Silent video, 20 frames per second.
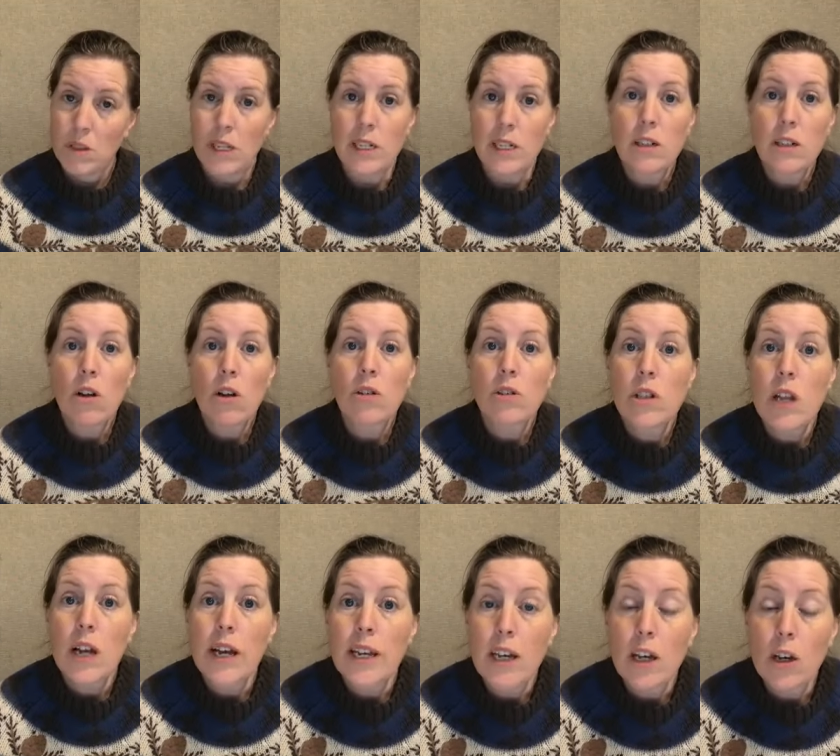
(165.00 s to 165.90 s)
This looks
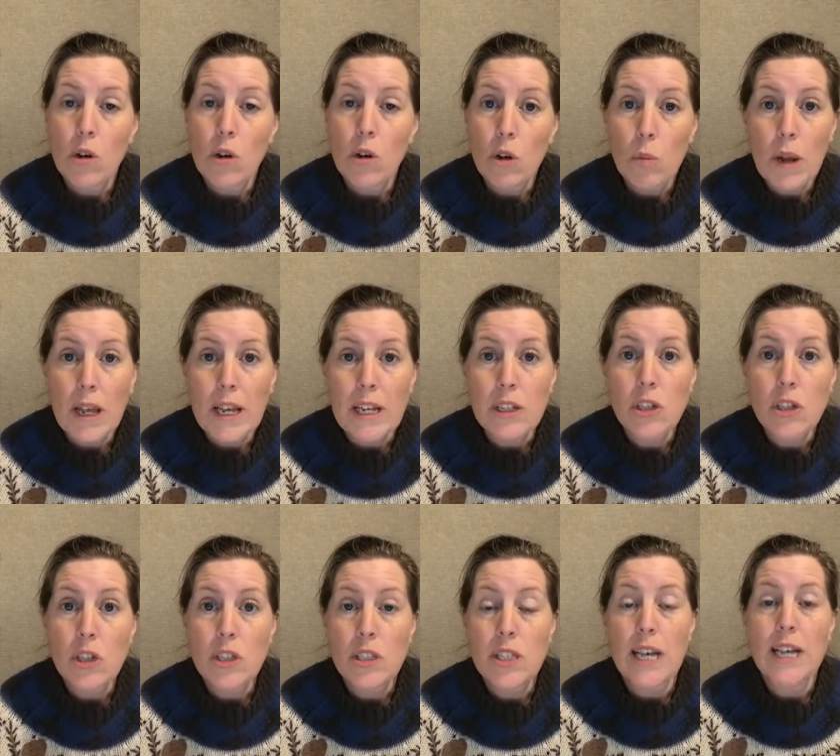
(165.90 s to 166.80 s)
like a good place,
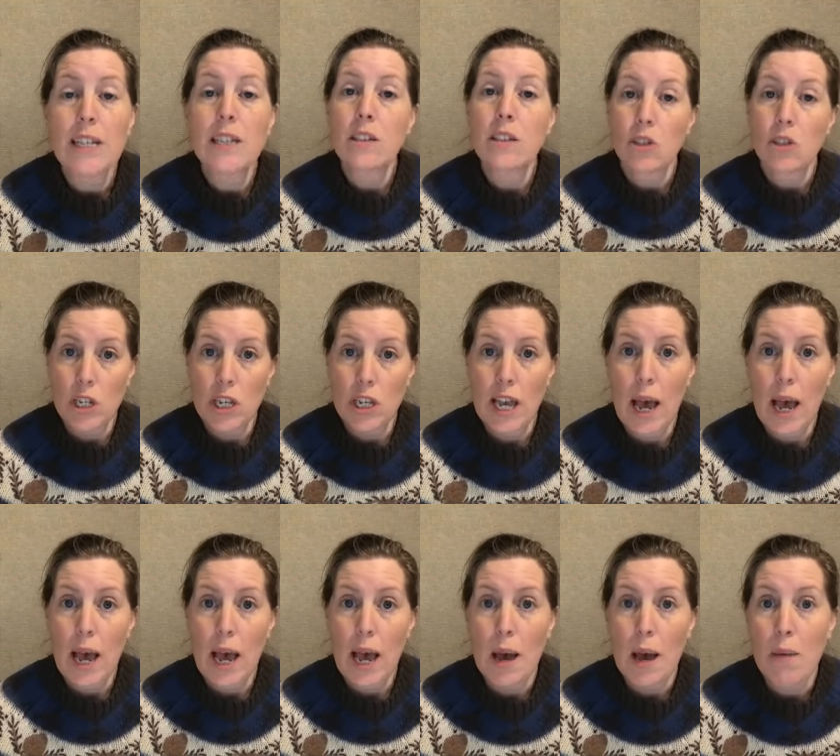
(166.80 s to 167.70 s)
she said, and she kept
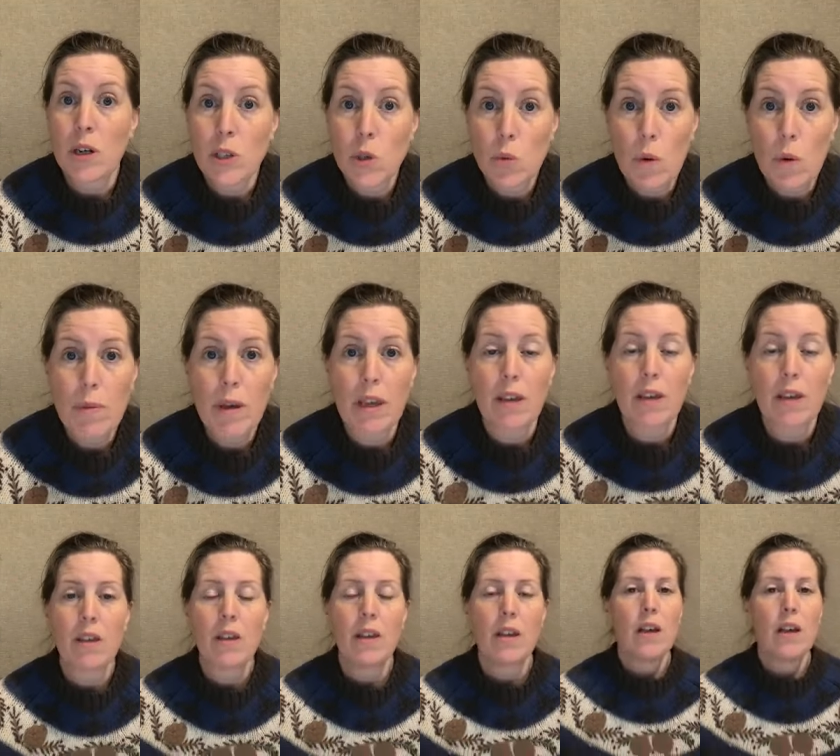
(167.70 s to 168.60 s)
on
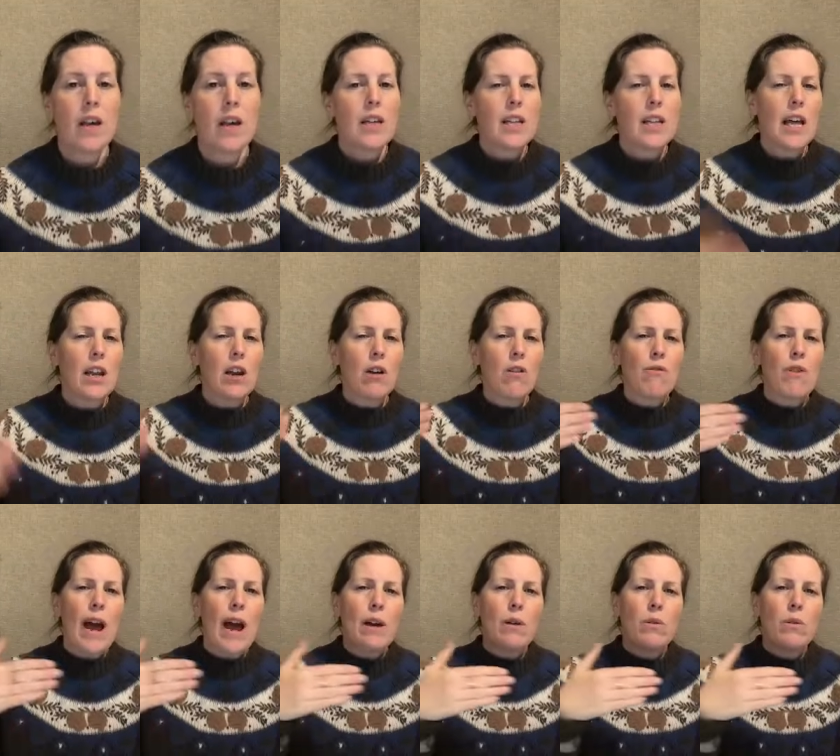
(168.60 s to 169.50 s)
swimming.
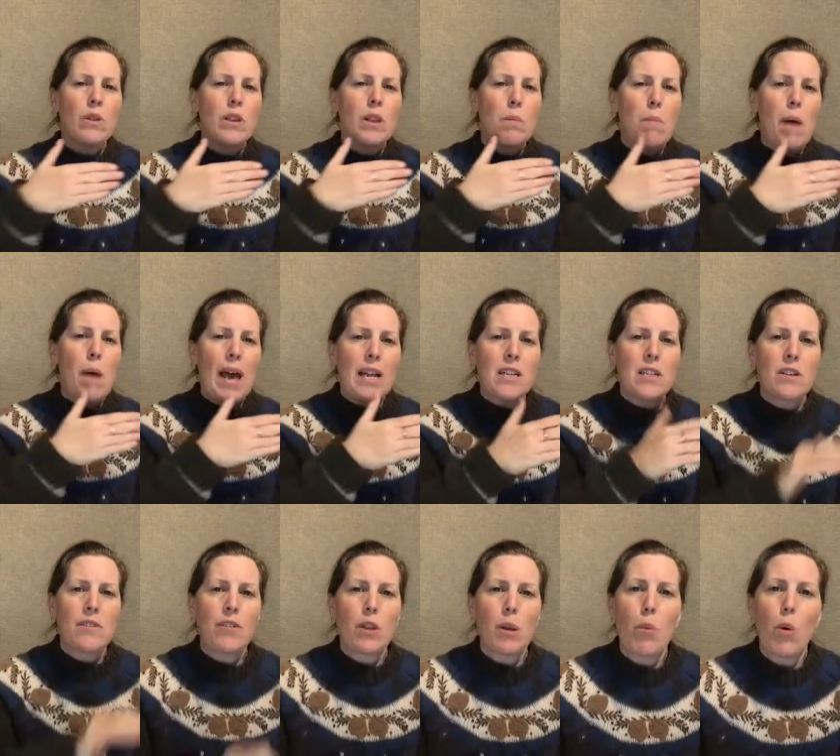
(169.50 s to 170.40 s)
Then around the
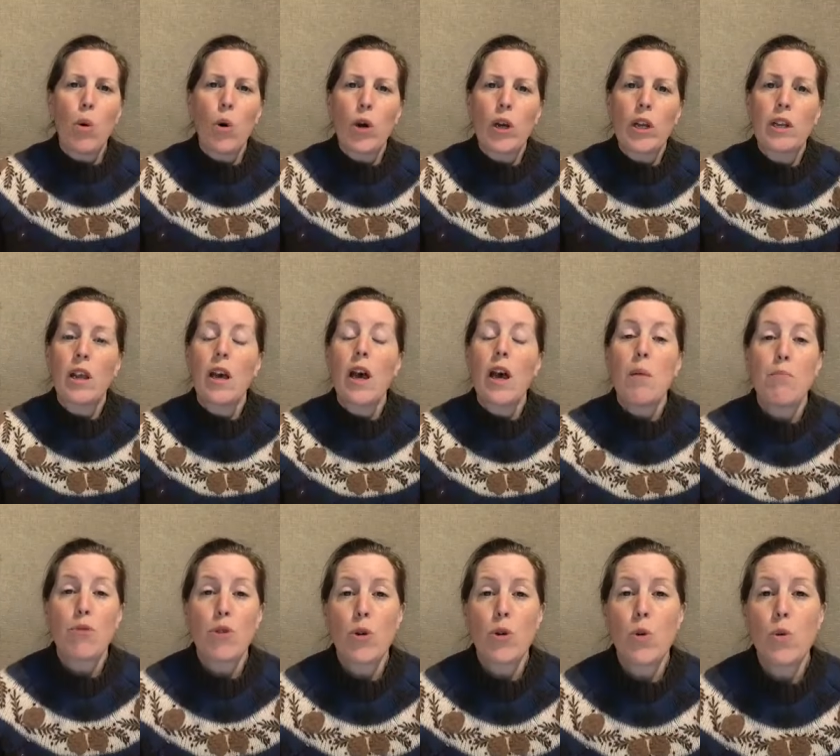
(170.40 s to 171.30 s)
bend of the Boyne,
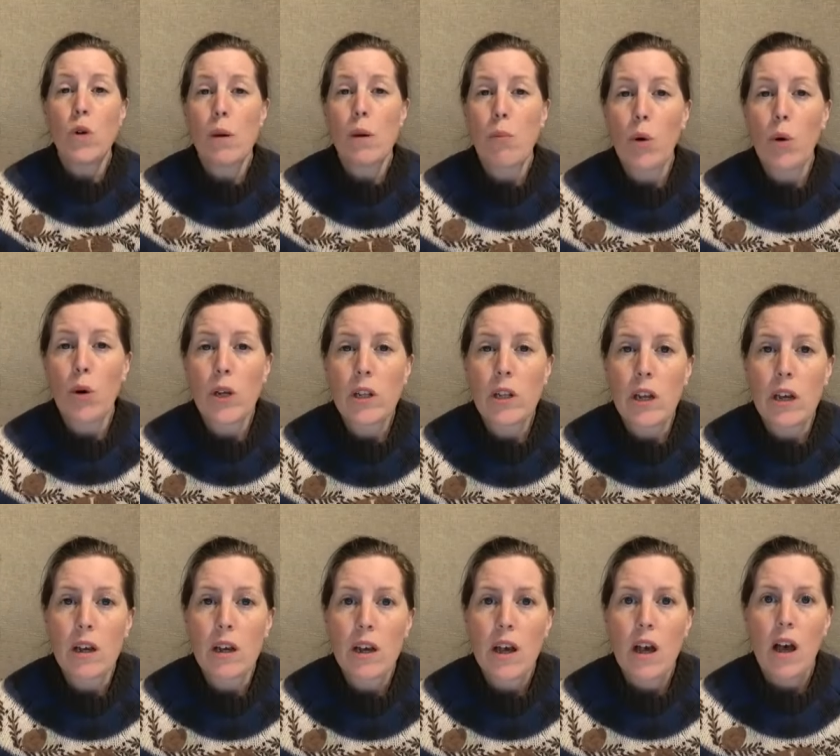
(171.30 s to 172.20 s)
Bruna
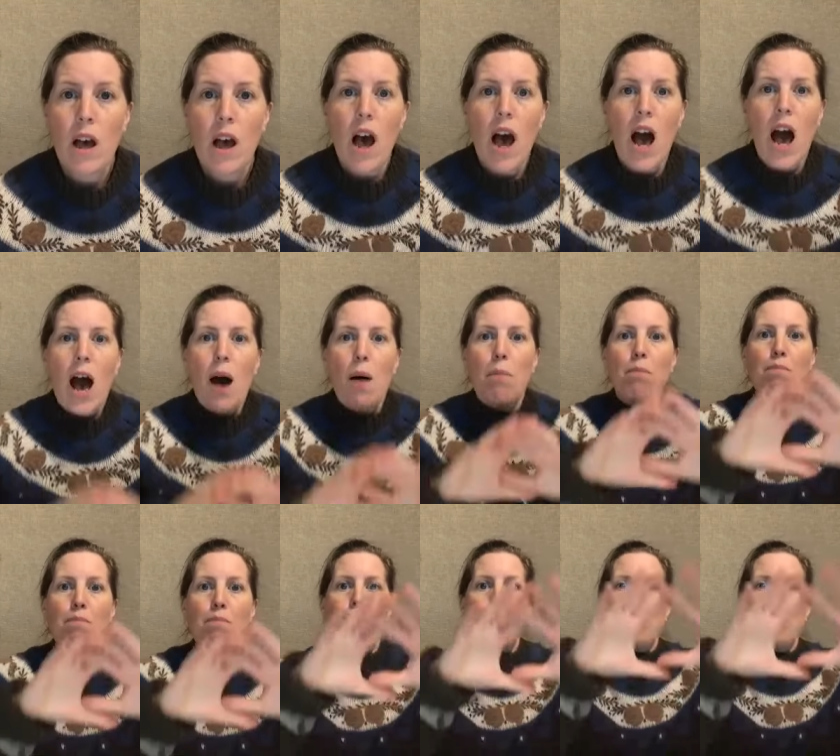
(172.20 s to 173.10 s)
Boyne,
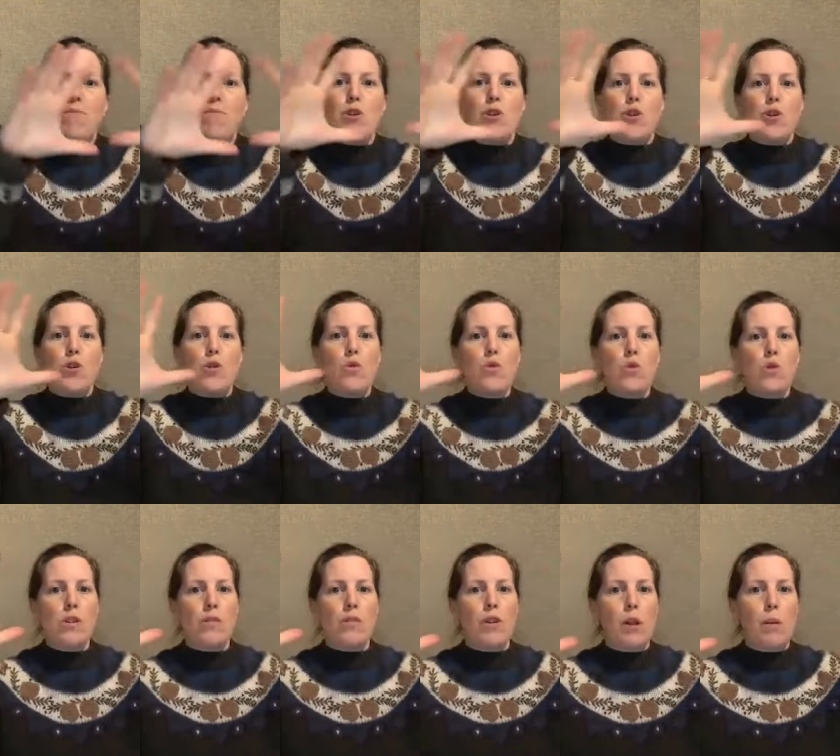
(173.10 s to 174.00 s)

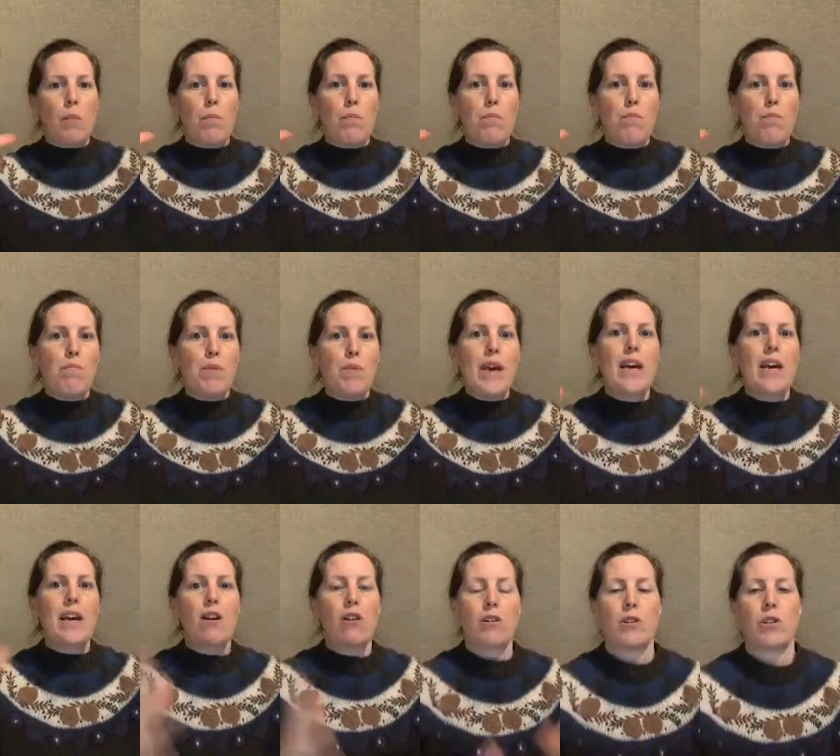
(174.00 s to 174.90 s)
beautiful,
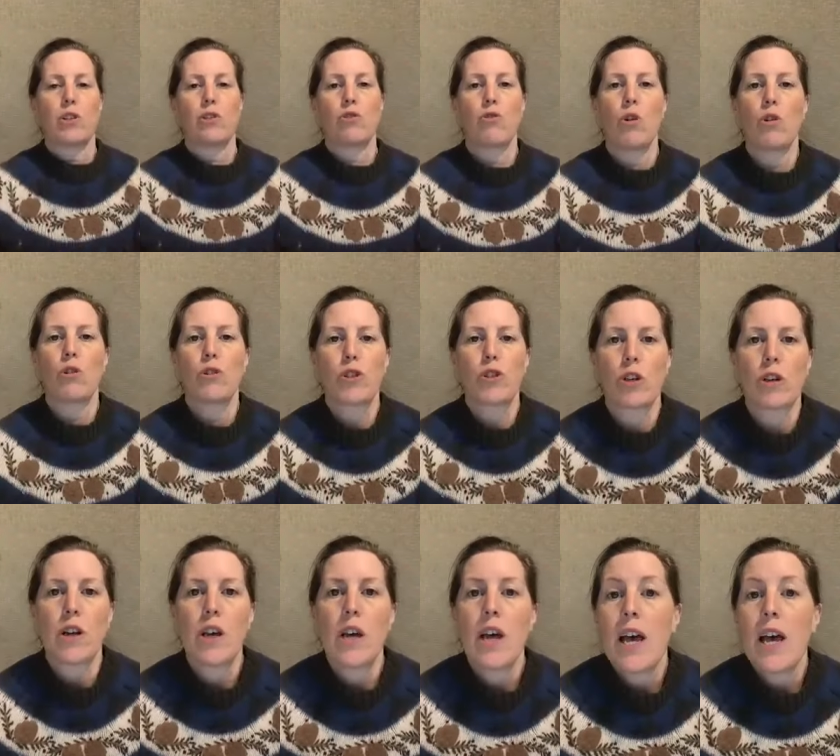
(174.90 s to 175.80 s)
bigger structure